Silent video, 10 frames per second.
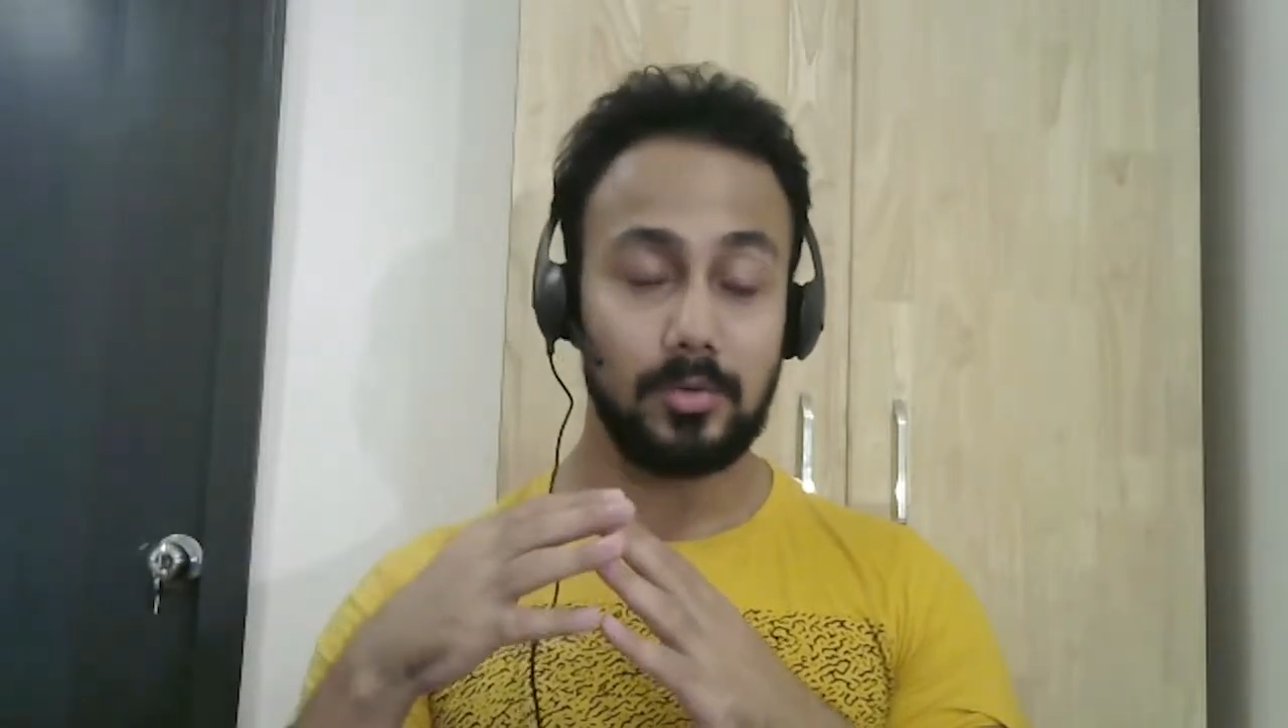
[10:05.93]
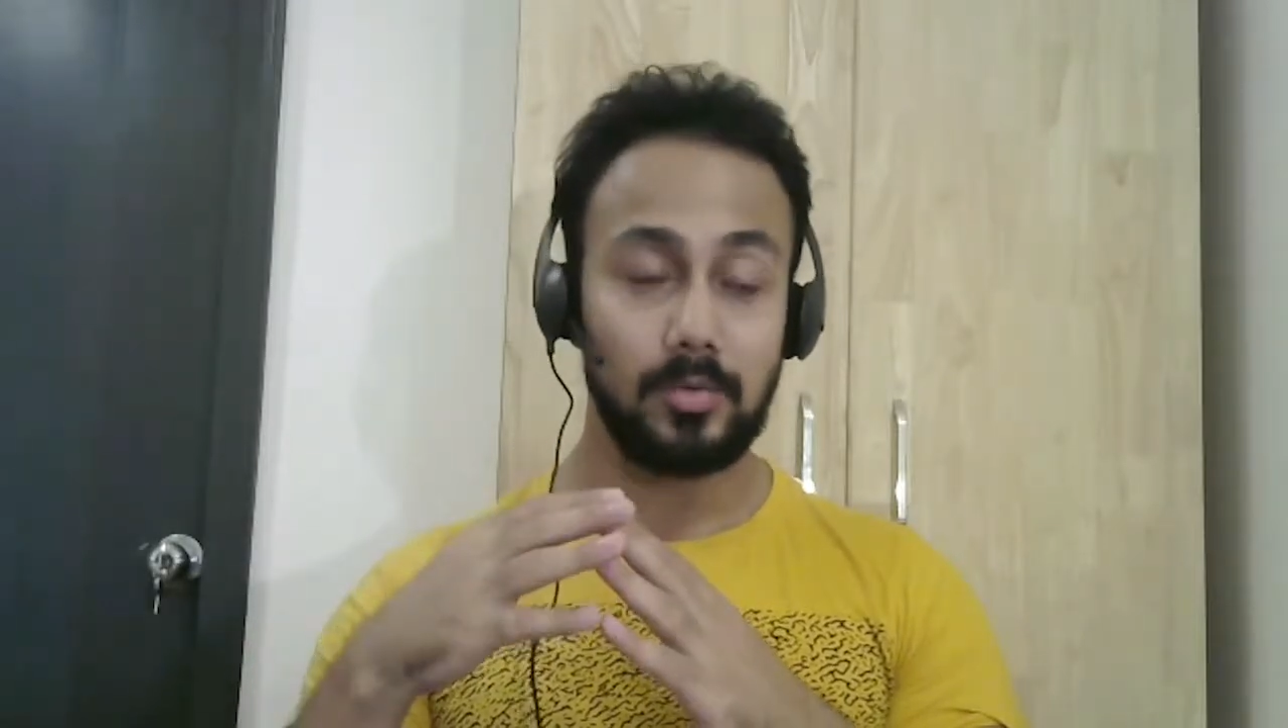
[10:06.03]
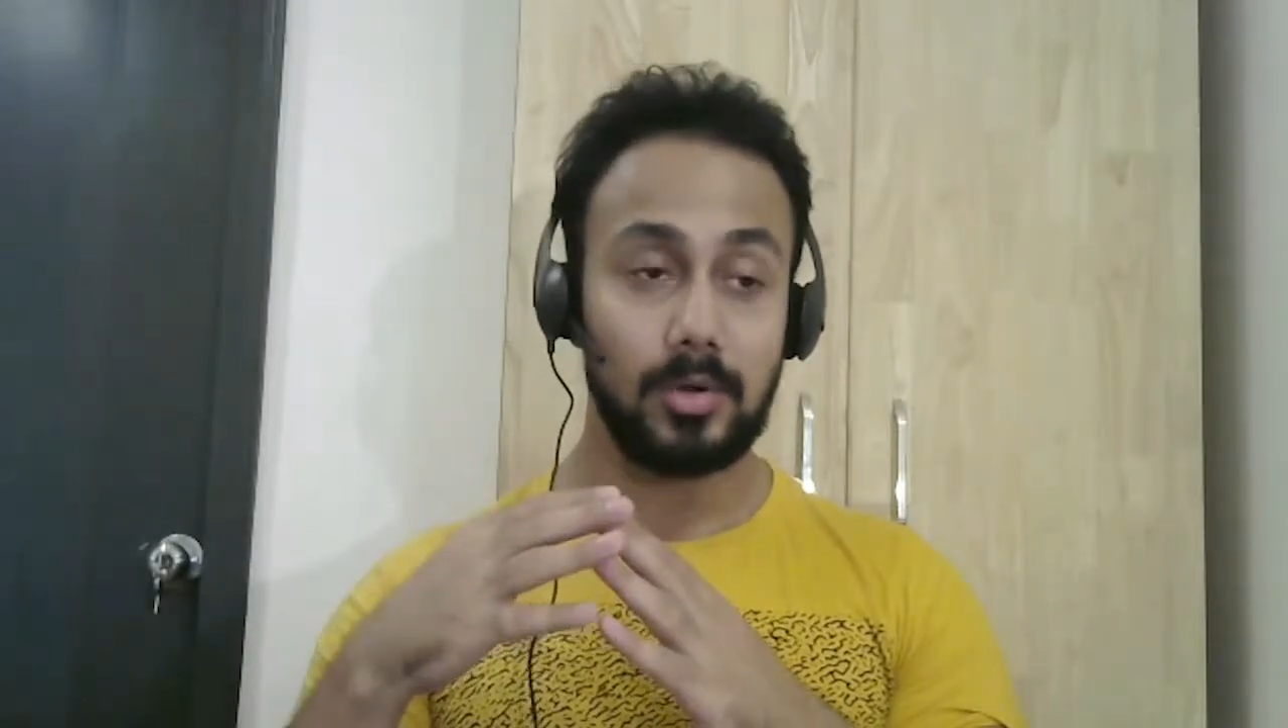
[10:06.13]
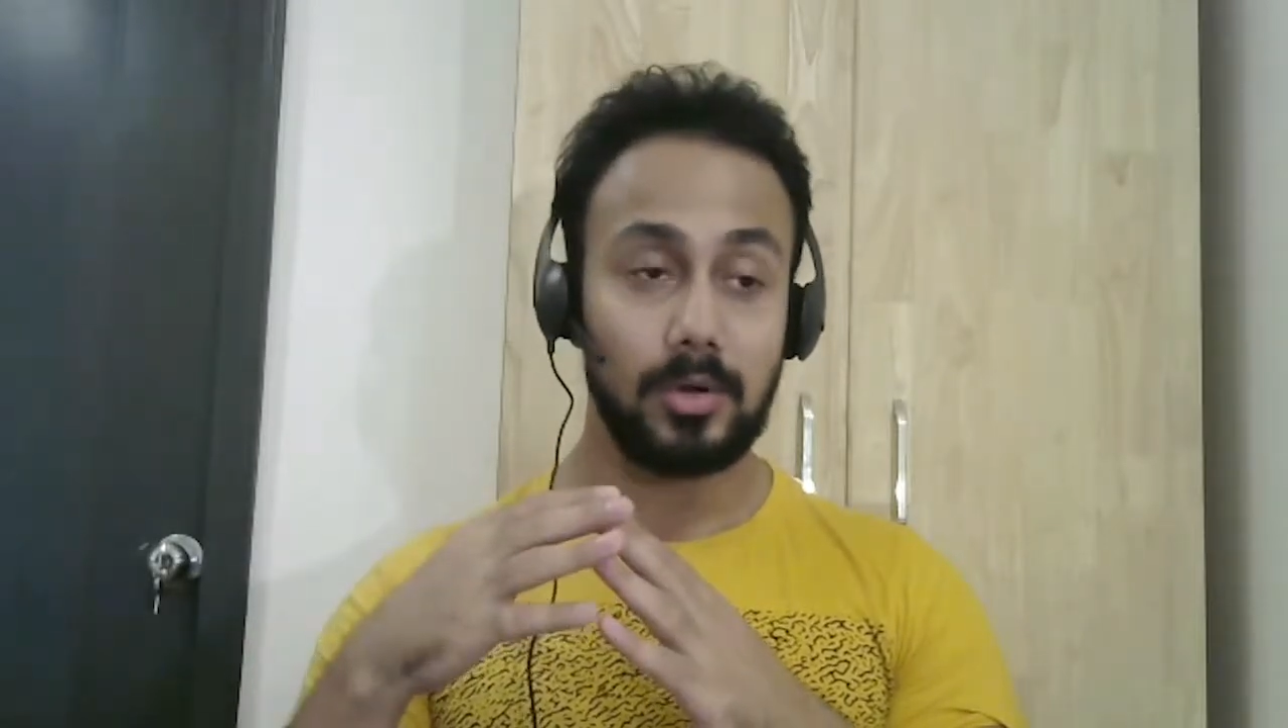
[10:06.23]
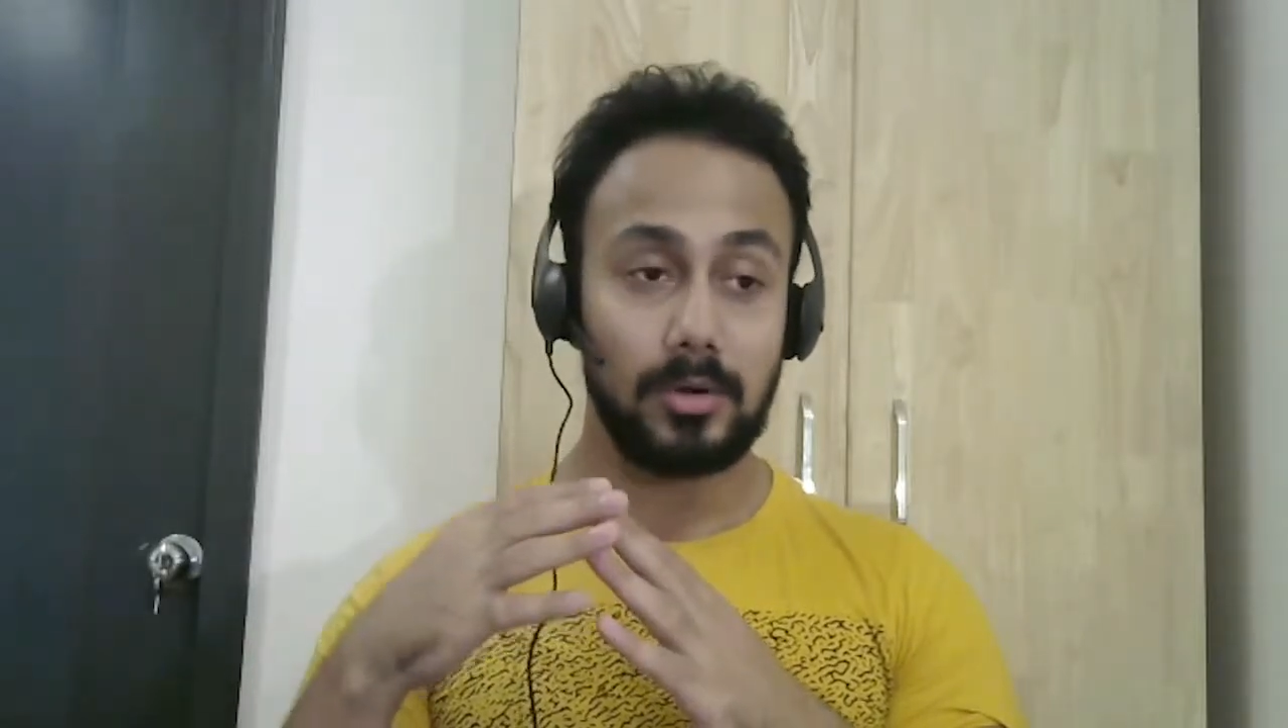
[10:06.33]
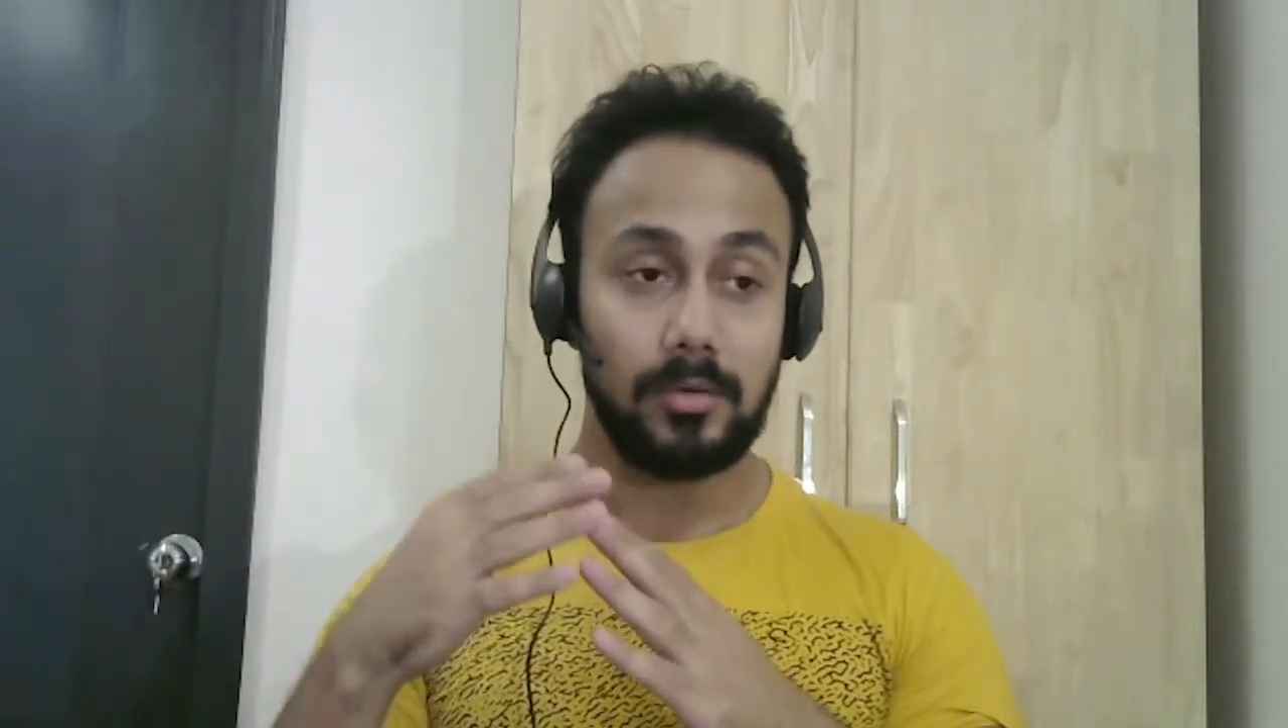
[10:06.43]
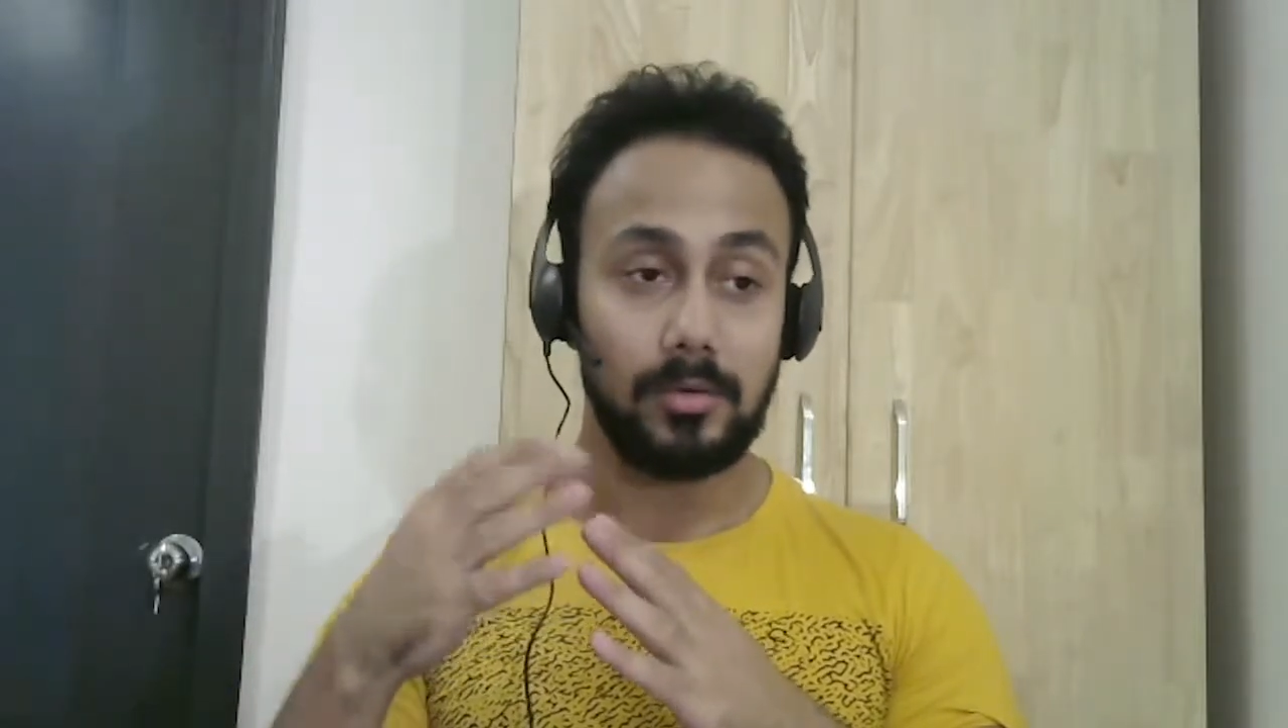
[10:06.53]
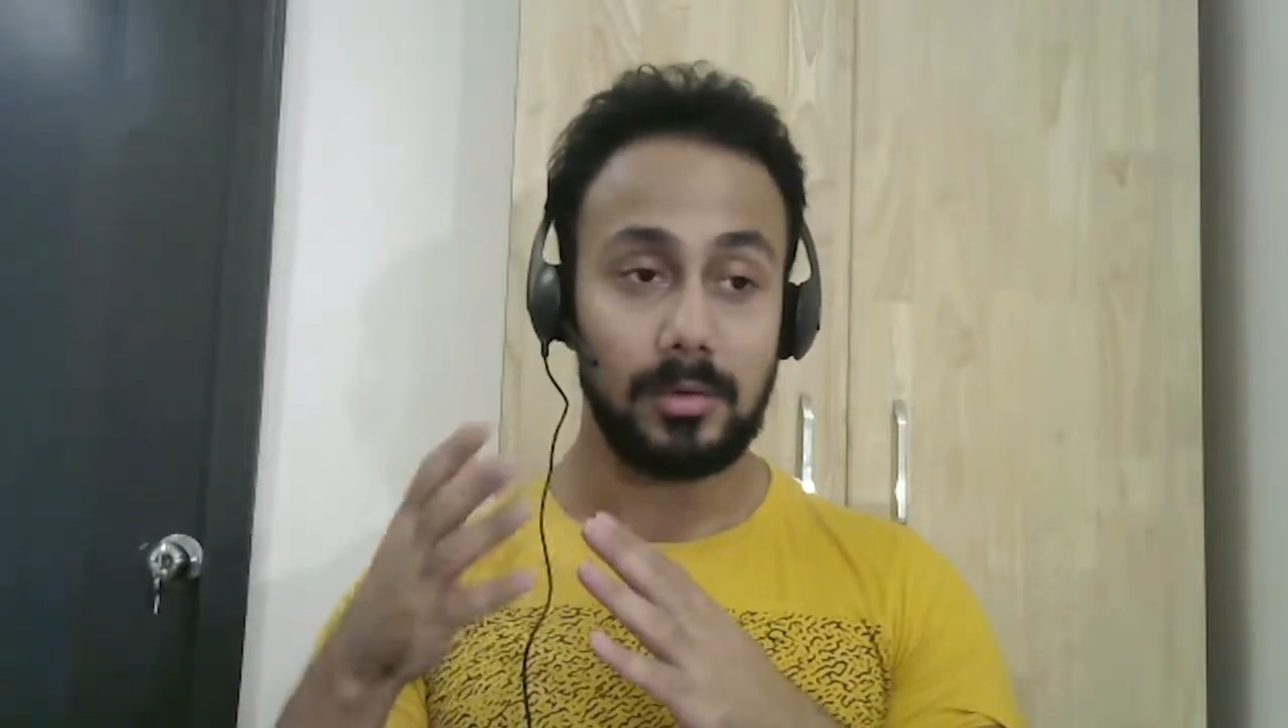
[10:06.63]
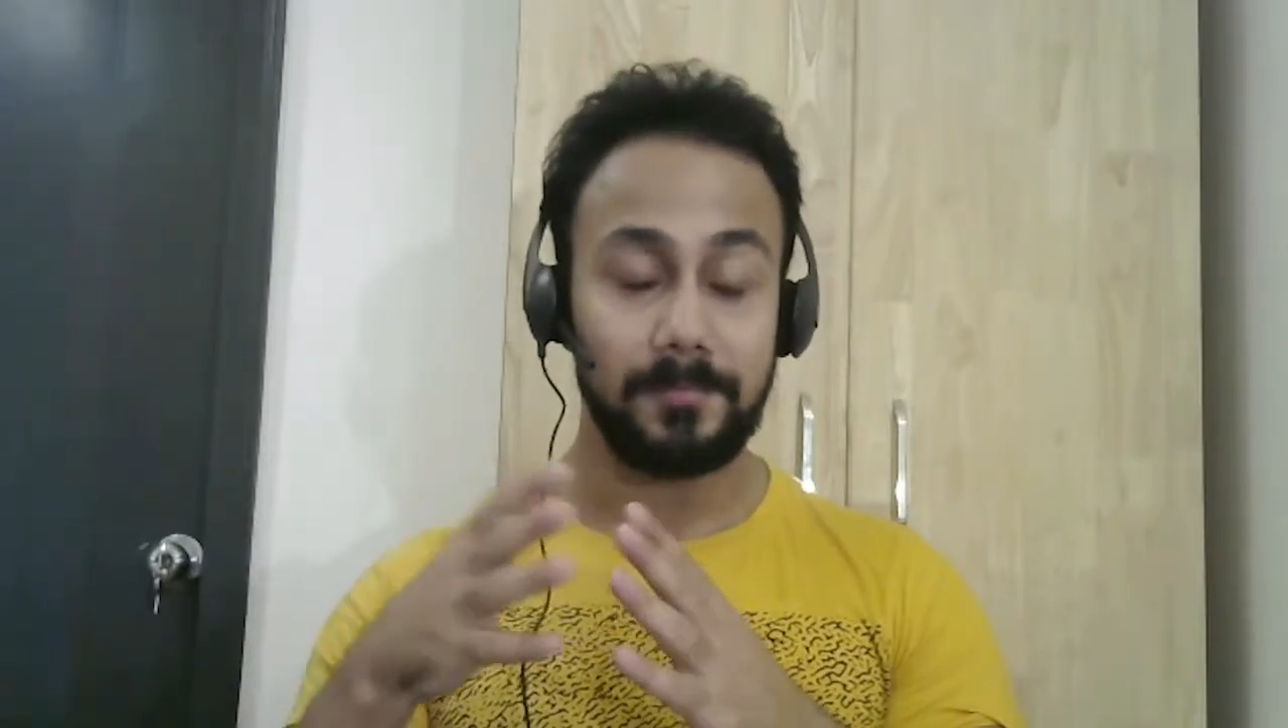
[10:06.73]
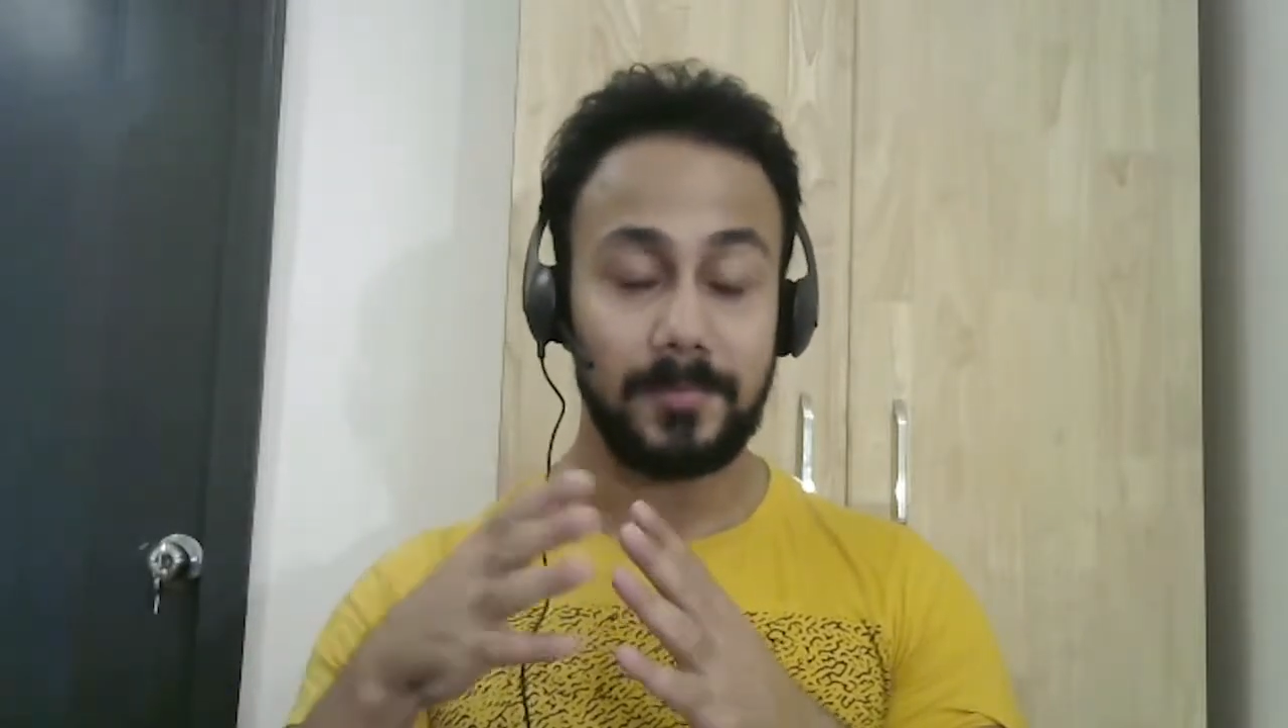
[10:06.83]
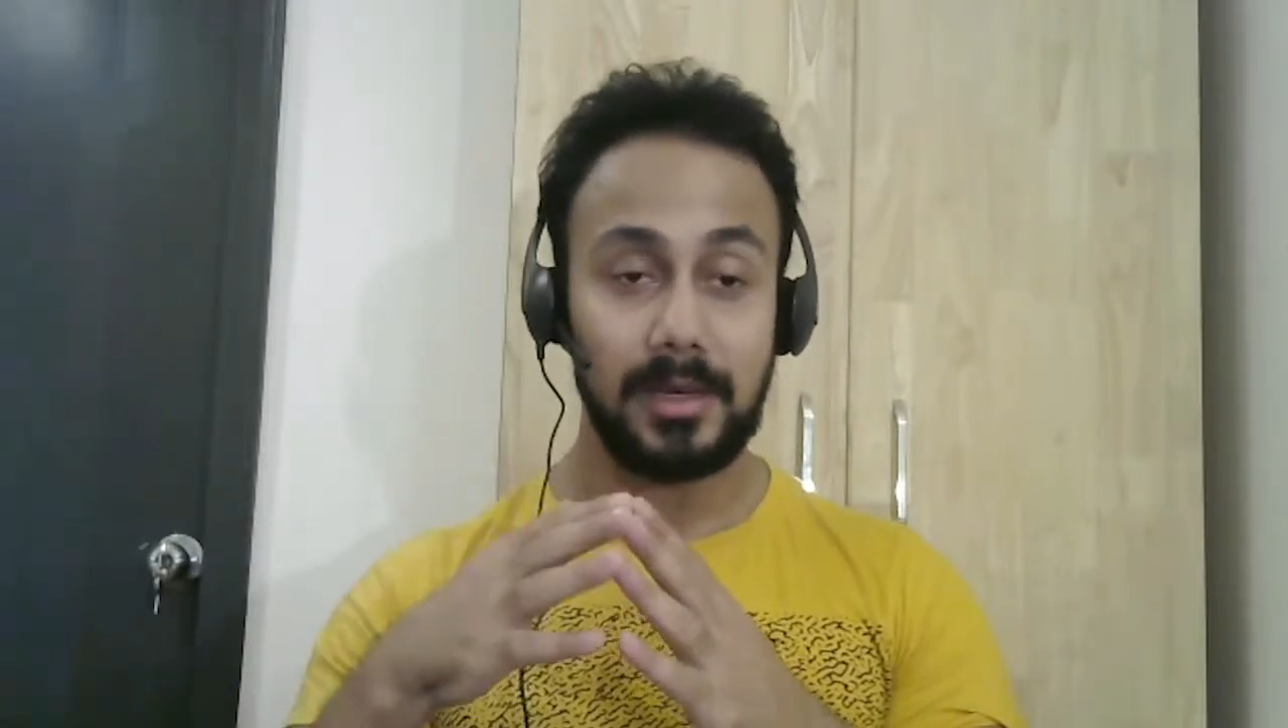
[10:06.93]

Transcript: do not know,